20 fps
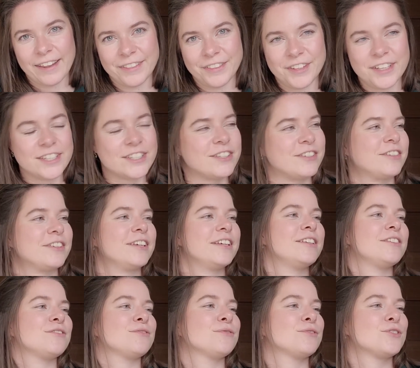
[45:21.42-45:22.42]

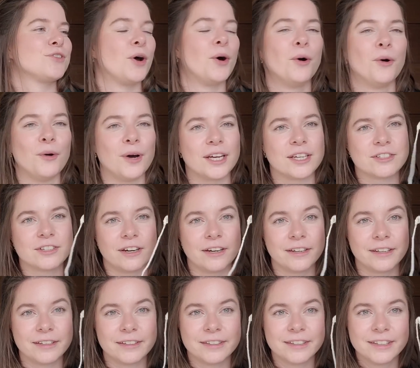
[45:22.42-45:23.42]
is so
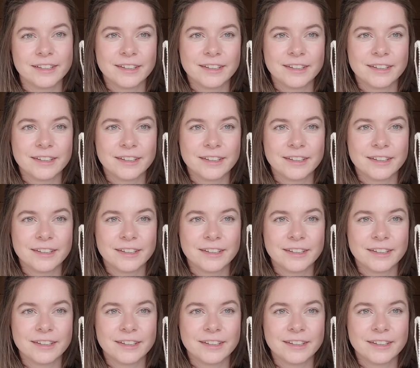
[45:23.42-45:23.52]
exciting.